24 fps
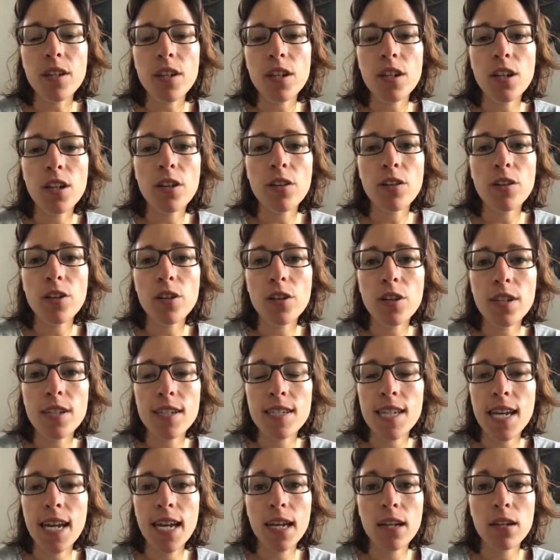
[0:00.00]
You know, you can
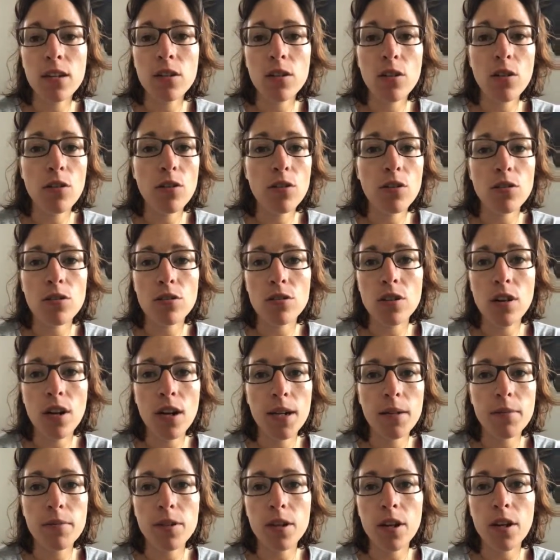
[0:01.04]
take a long
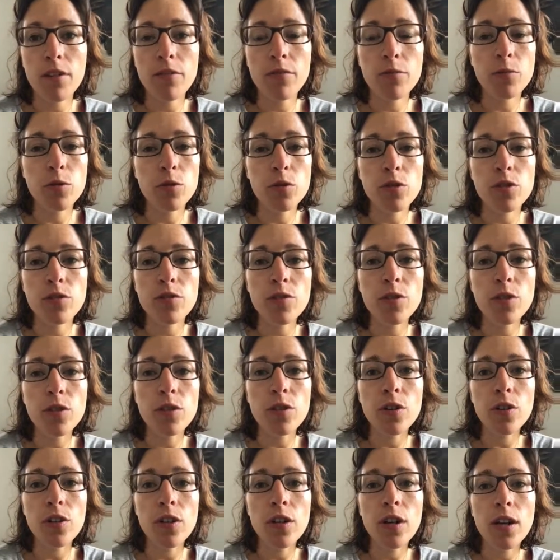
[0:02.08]
time to go from 0 to
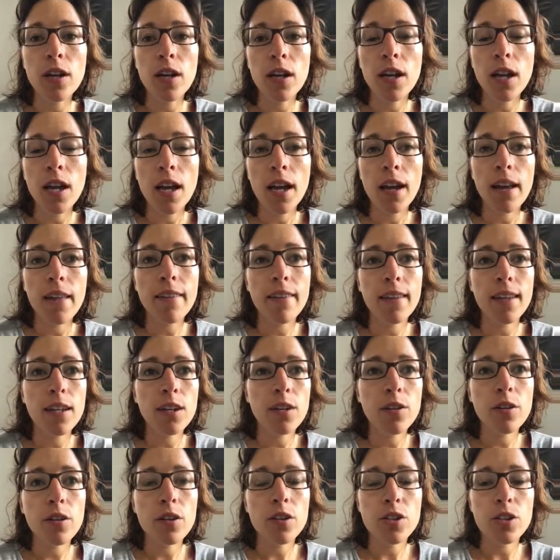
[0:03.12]
4, and
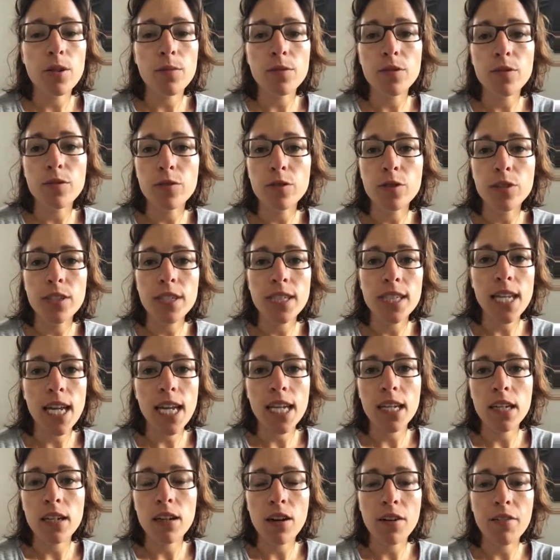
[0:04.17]
then you could jump to 4 to
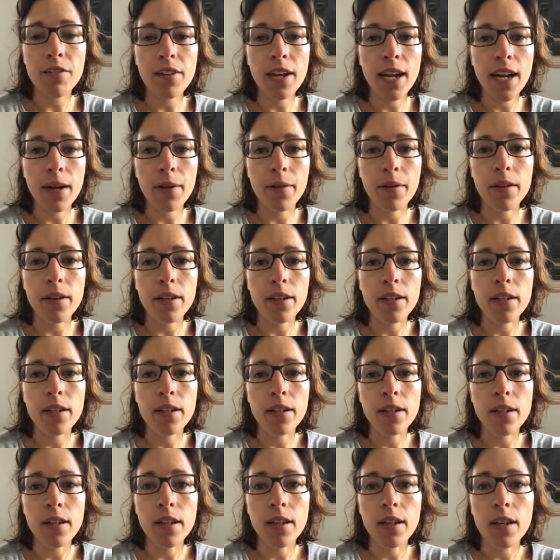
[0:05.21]
10 in half an
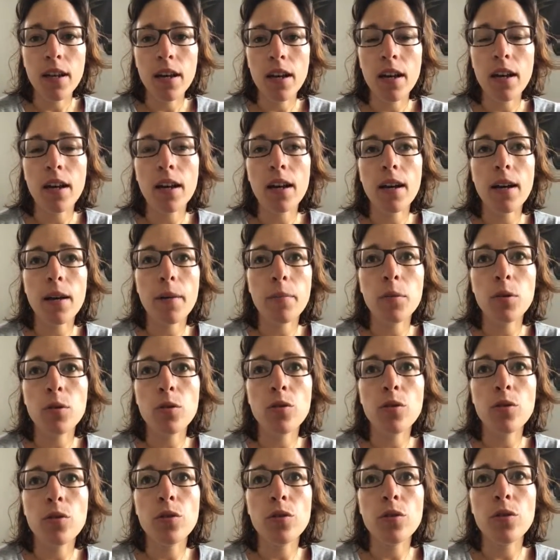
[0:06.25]
hour.
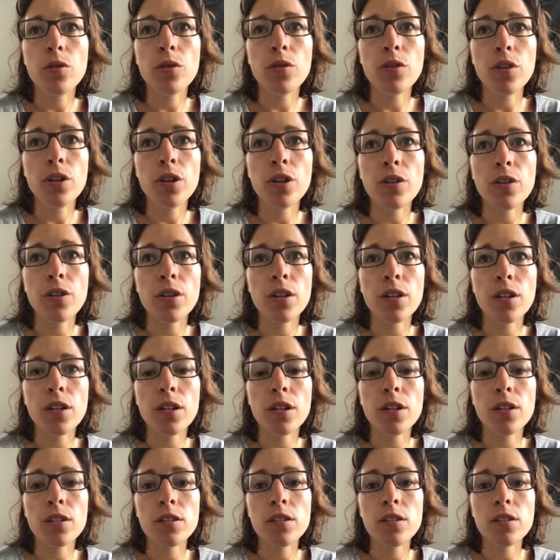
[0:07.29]
Or you
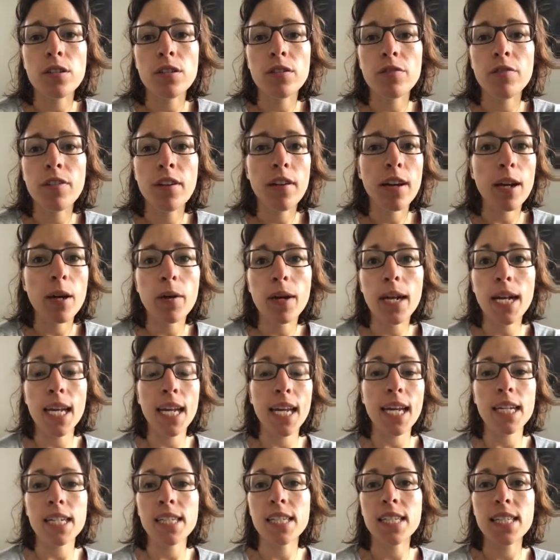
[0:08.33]
could very
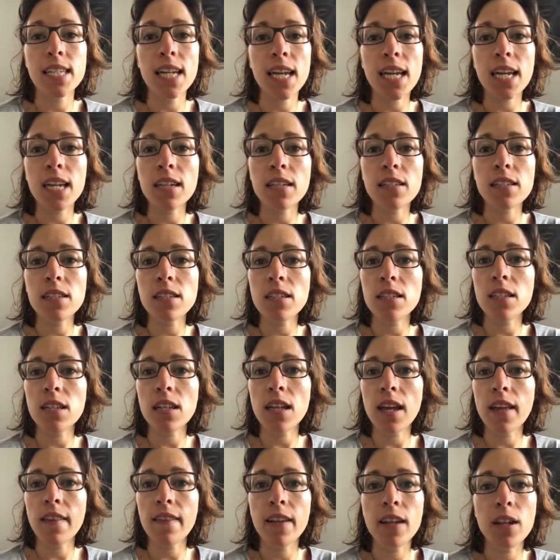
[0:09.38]
quickly get to 6,
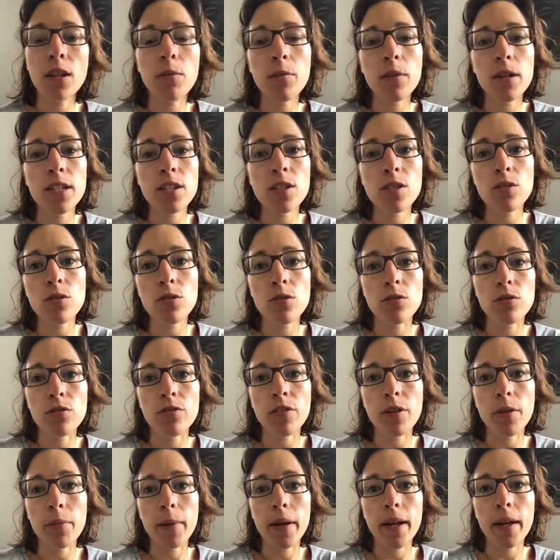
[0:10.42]
and then you might stall
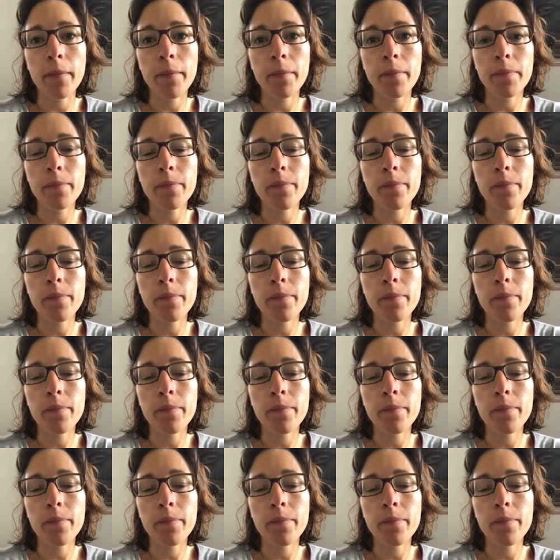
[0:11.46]
for a bit.